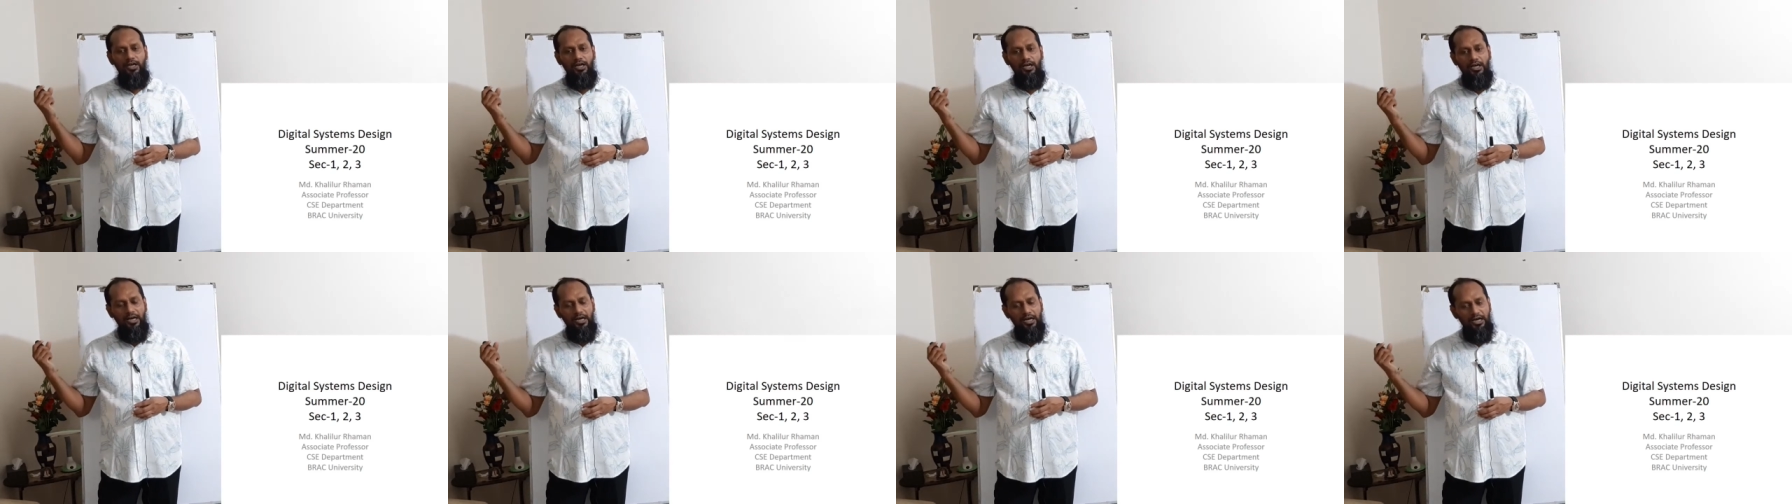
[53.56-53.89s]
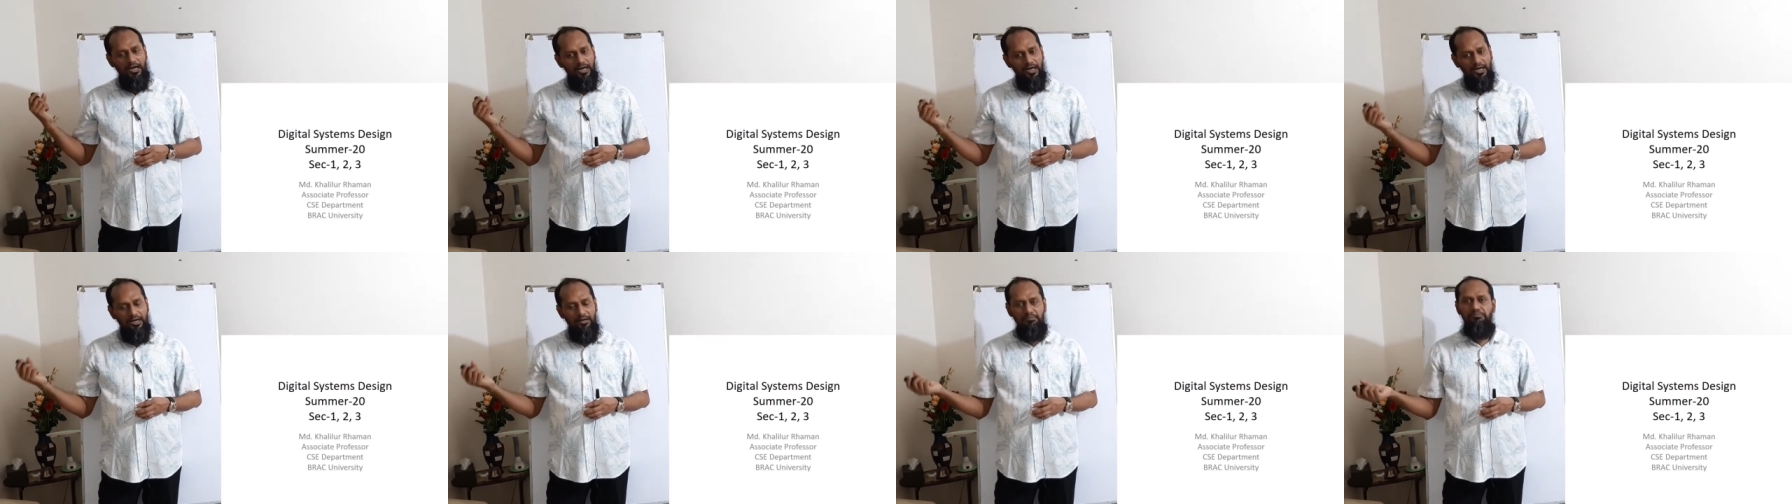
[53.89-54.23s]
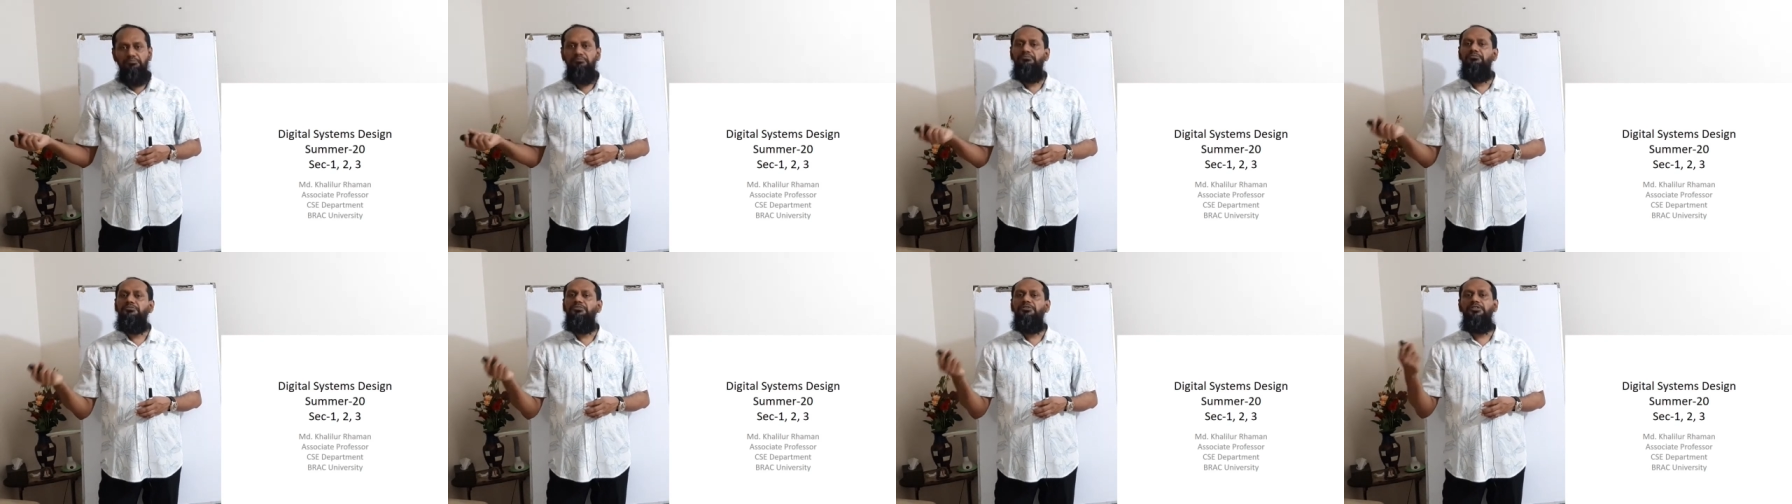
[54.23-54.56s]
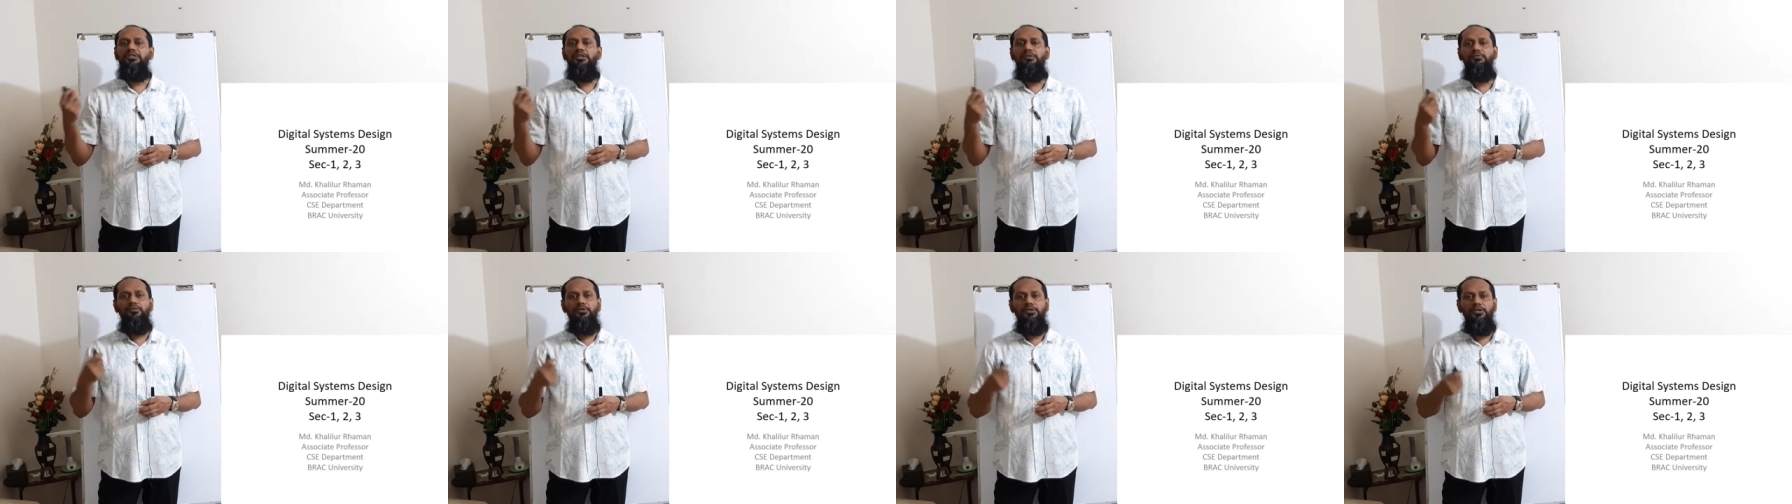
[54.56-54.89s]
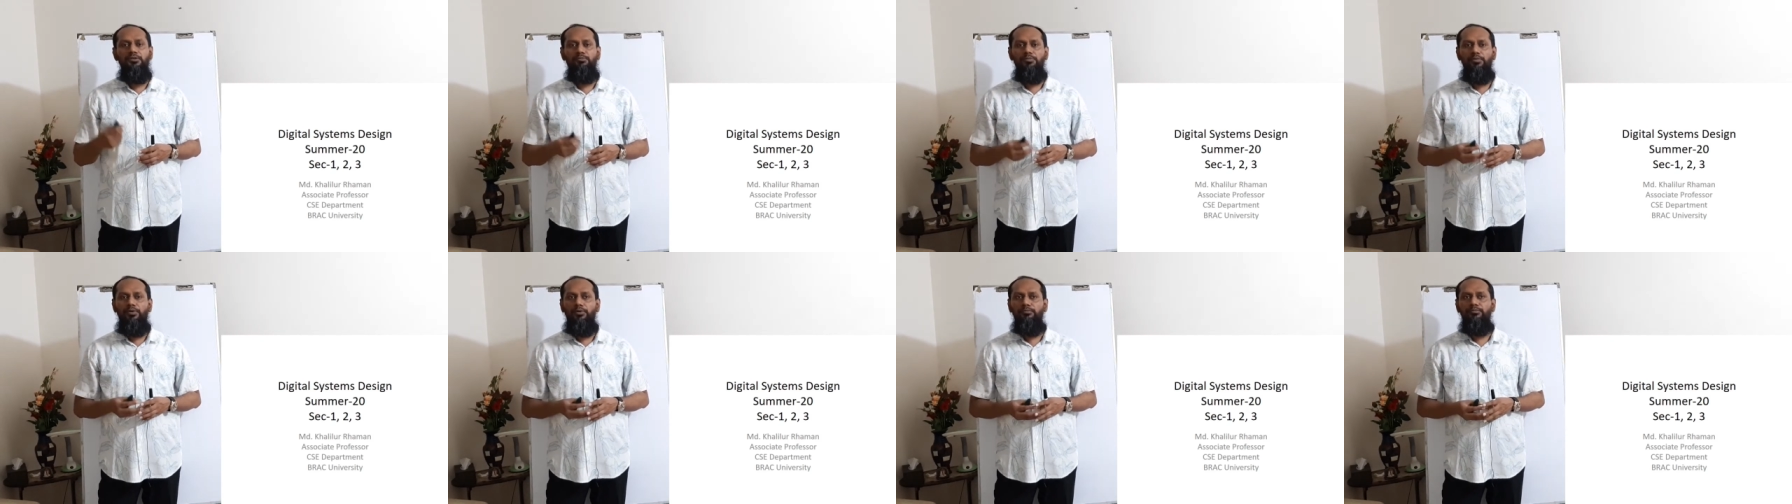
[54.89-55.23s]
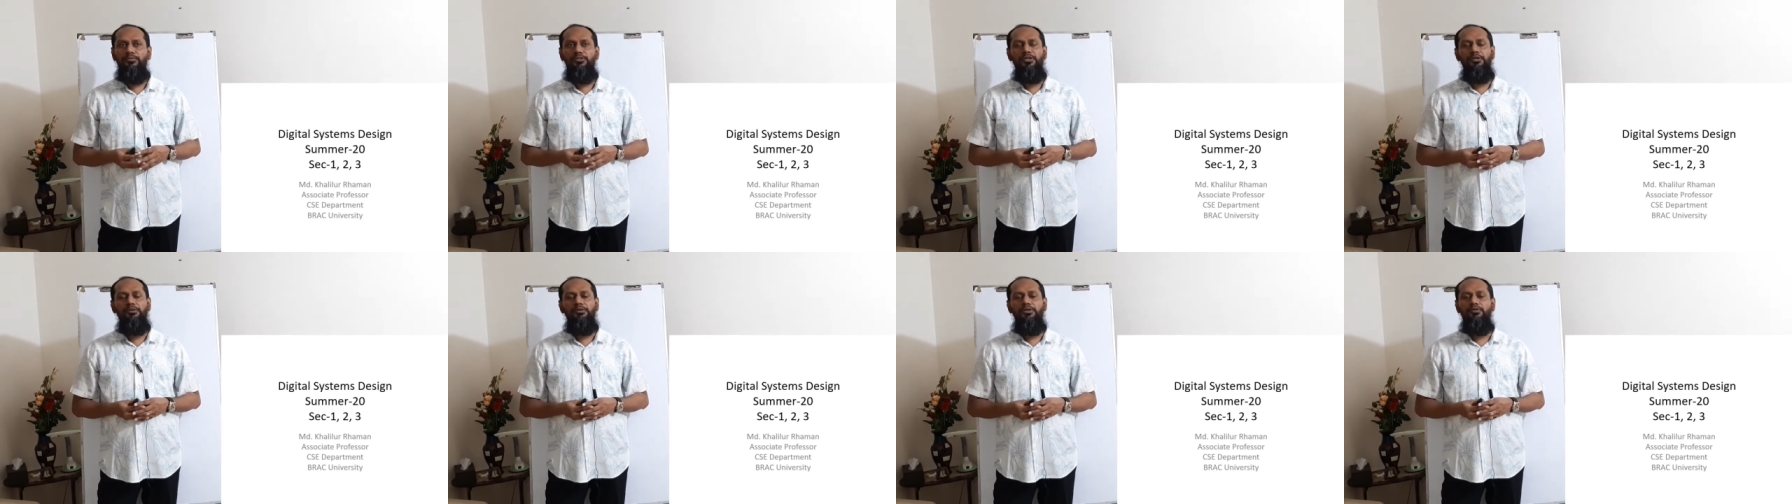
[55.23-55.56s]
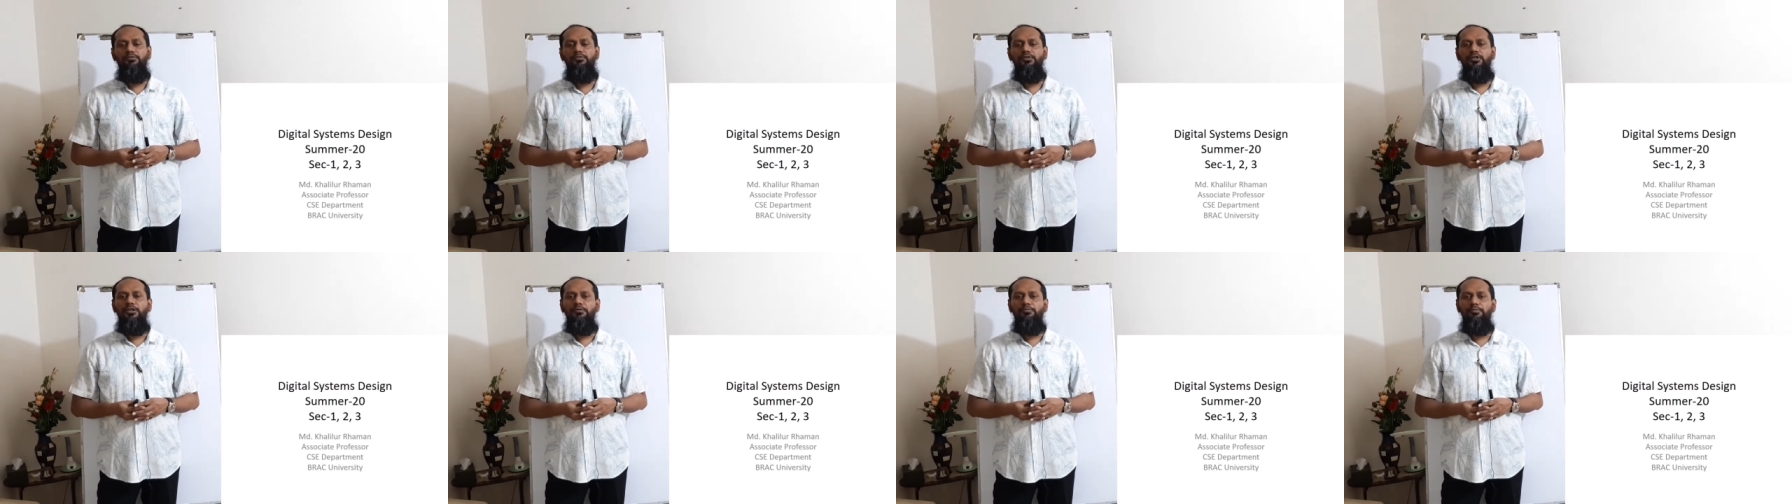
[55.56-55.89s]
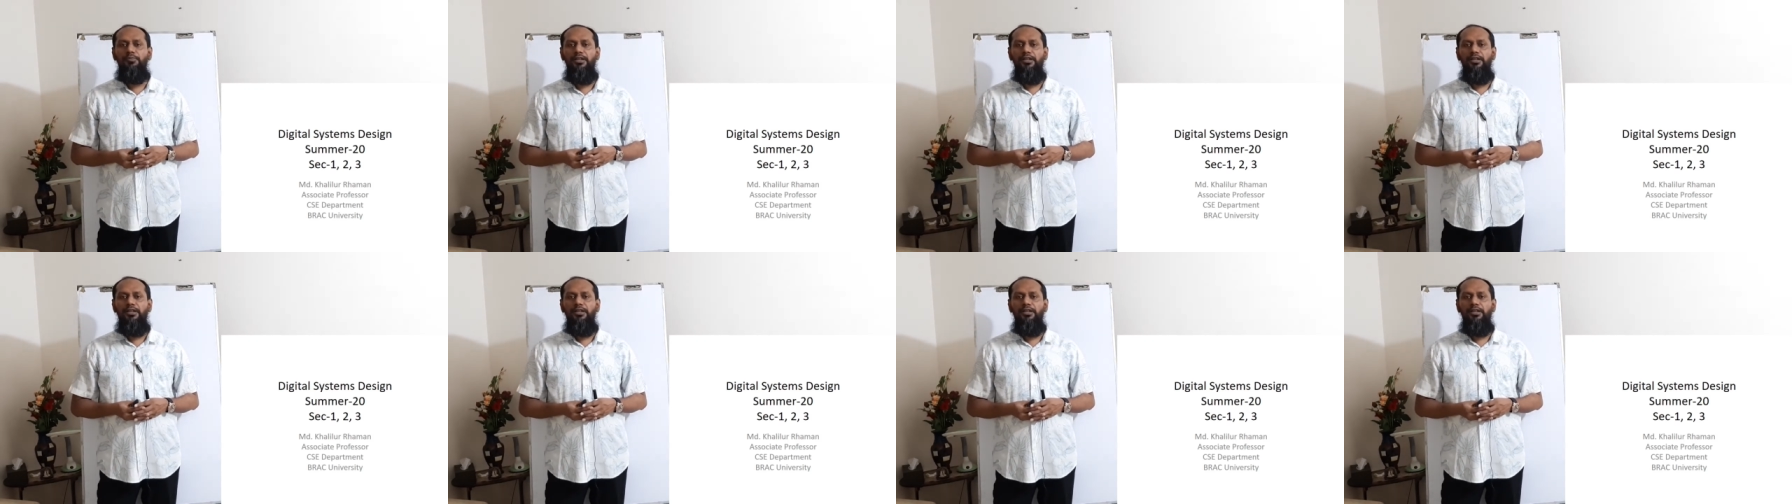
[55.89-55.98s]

uh, DVD